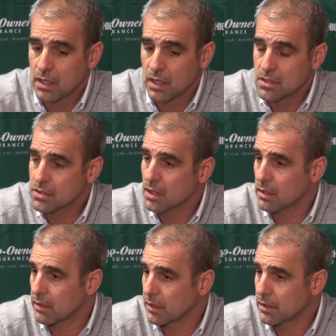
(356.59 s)
he's good
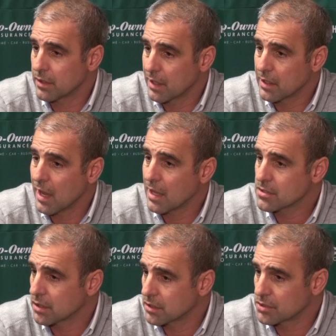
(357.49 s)
around the net. He
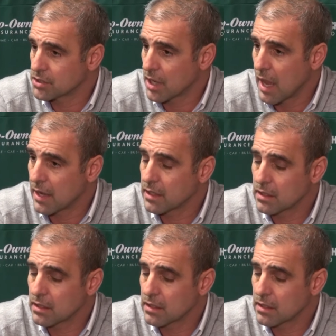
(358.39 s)
has a good shot.